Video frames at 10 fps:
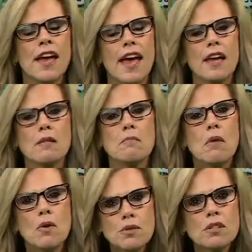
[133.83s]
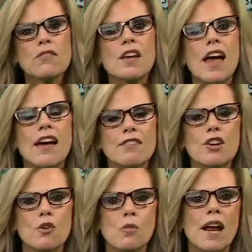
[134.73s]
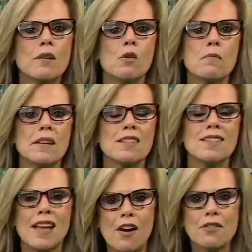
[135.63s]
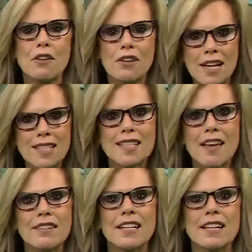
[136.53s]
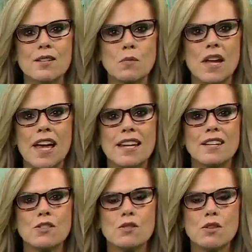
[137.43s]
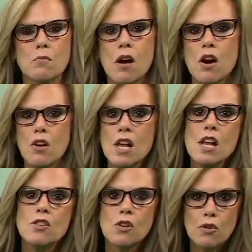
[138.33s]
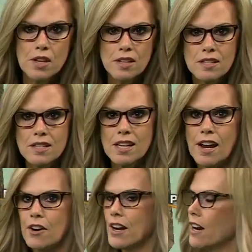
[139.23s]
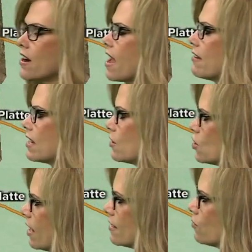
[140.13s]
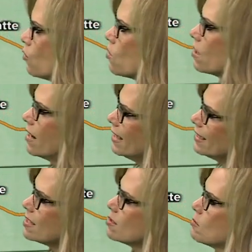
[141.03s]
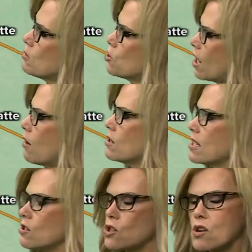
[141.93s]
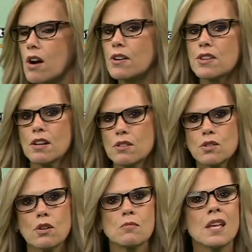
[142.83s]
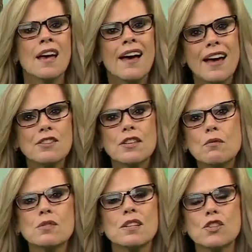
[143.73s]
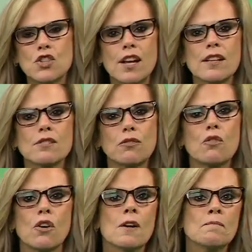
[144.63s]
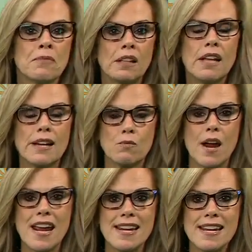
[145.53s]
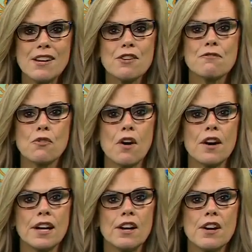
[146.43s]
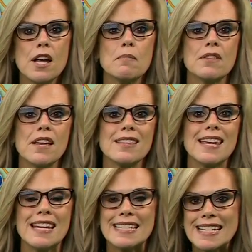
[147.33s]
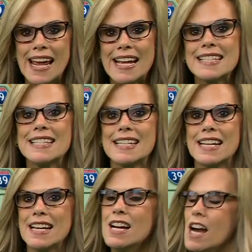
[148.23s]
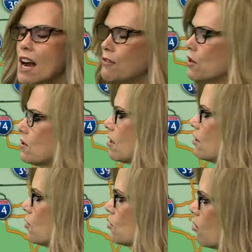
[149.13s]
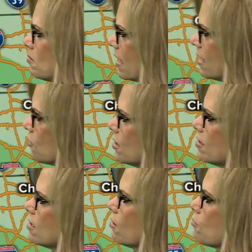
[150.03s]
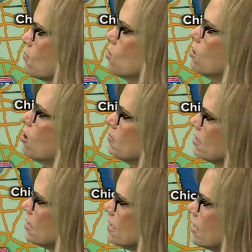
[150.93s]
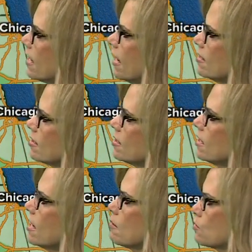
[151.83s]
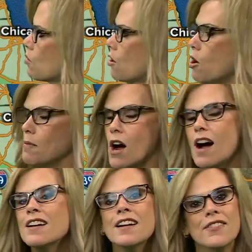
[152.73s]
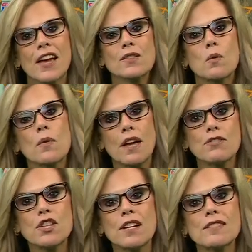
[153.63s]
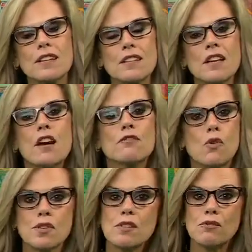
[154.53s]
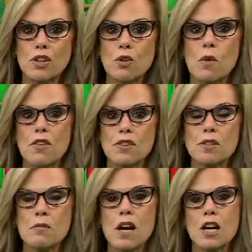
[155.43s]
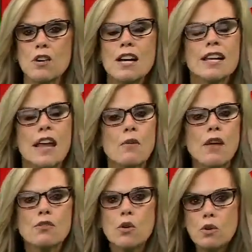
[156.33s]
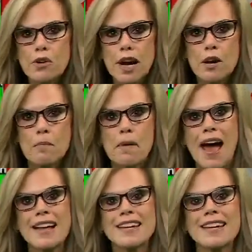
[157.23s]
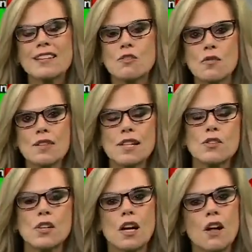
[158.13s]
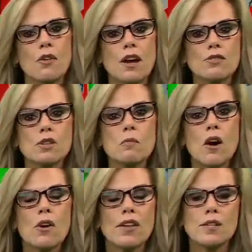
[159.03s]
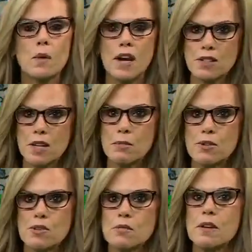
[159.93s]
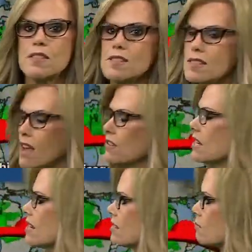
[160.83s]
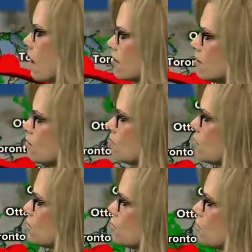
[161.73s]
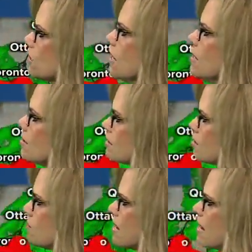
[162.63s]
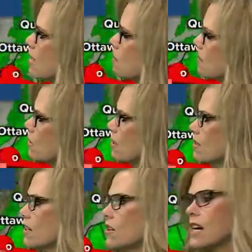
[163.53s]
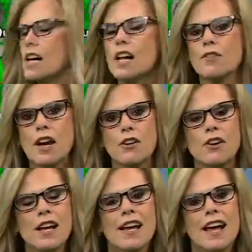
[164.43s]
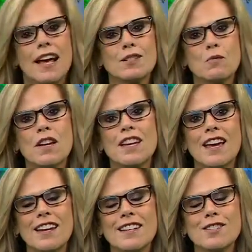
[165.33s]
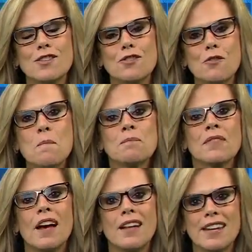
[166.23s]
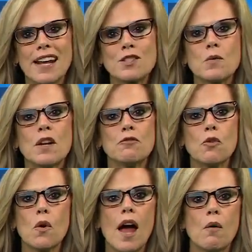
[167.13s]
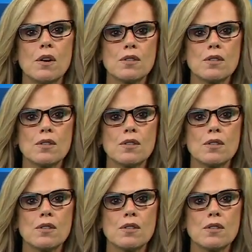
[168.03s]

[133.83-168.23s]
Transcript: And most of the heavier rain will be south of I-70 as we head into tomorrow. So this entire area having a chance for at least some showers and stronger thunderstorms. I do think we'll see a chance for light rain here for our area, but then the intensity of those thunderstorms increases here from Oklahoma City to Kansas City up toward Omaha. That's where we have chances for severe weather tomorrow. Now we have cooler air backing into northeastern Colorado tomorrow. That's why our temperatures temperatures will be in the 70s. Monsoon moisture still making an appearance here in Colorado as we get into uh, the next 24 hours.